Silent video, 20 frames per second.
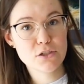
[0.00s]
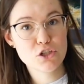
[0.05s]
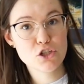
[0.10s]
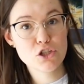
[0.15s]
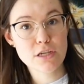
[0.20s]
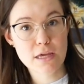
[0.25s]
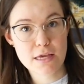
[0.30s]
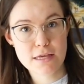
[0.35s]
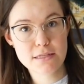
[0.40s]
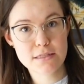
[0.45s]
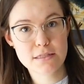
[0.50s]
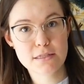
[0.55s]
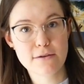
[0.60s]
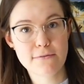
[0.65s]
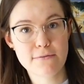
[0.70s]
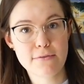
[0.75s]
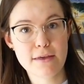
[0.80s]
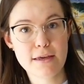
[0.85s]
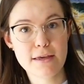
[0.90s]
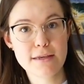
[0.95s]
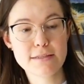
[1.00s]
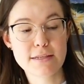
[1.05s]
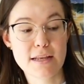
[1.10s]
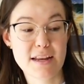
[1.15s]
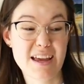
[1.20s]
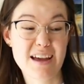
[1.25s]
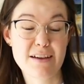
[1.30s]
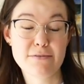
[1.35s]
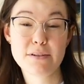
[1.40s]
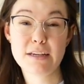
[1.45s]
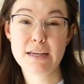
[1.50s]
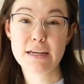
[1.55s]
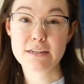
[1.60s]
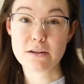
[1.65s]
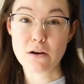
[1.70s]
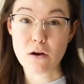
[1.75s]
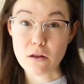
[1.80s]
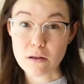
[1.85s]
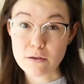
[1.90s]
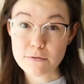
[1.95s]
sheets of these and I have to cut
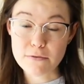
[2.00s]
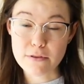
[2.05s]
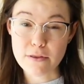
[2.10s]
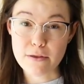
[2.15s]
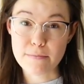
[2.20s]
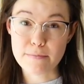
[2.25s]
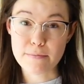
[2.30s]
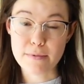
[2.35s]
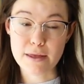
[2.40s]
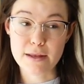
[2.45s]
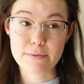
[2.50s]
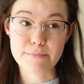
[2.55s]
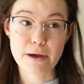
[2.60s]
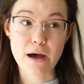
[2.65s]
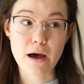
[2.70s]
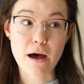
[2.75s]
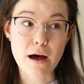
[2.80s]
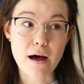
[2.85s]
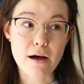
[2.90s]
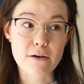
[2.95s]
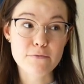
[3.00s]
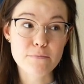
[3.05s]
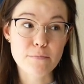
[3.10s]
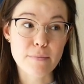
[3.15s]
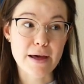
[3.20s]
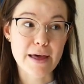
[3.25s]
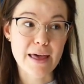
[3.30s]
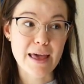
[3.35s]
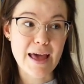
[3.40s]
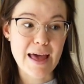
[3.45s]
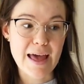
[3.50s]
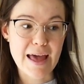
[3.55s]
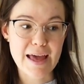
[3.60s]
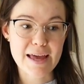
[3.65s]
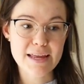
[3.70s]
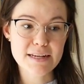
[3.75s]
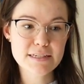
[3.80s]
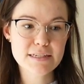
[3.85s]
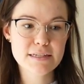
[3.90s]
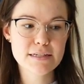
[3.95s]
all of them in half by
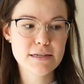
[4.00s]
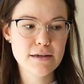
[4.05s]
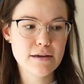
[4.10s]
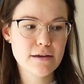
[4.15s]
hand.